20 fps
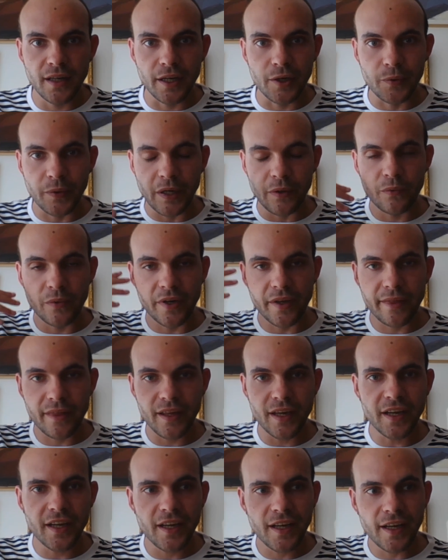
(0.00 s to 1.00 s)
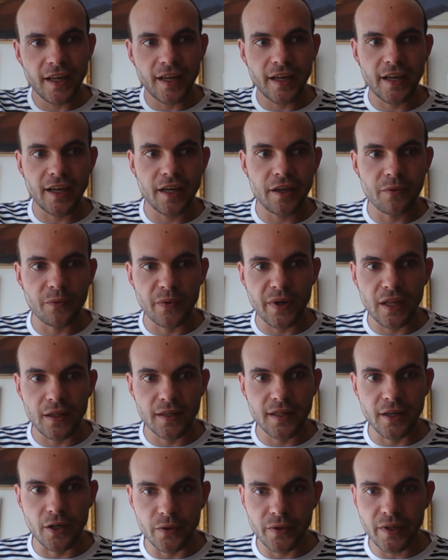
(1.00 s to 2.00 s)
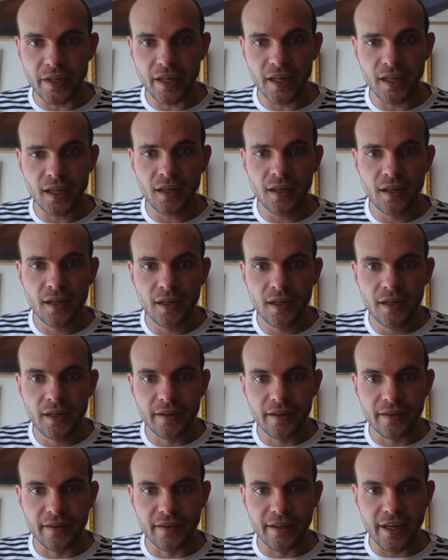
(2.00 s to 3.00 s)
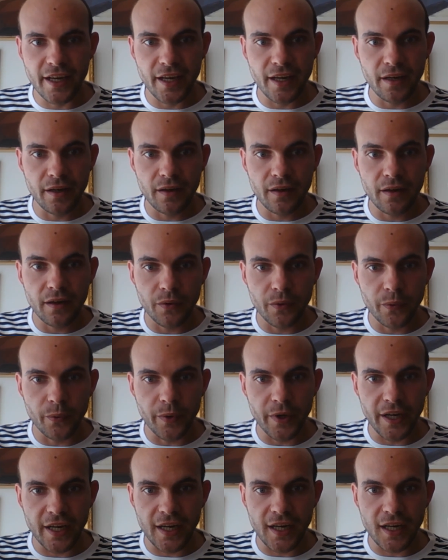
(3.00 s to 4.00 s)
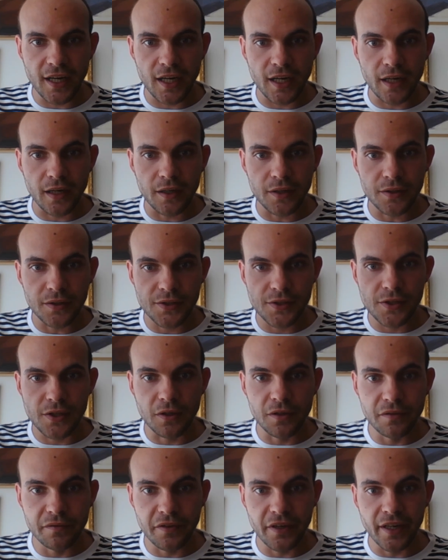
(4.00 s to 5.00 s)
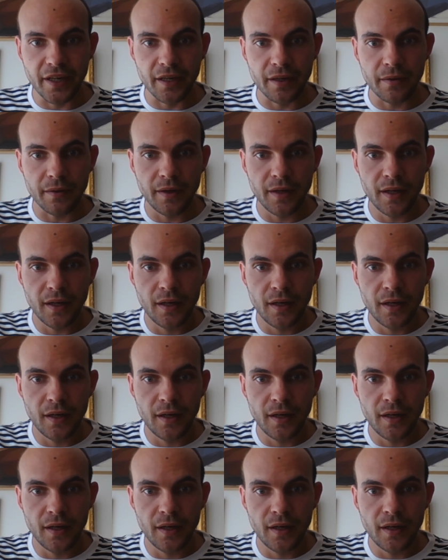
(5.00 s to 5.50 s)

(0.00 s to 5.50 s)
And when we're thinking ahead while coding, then we are solving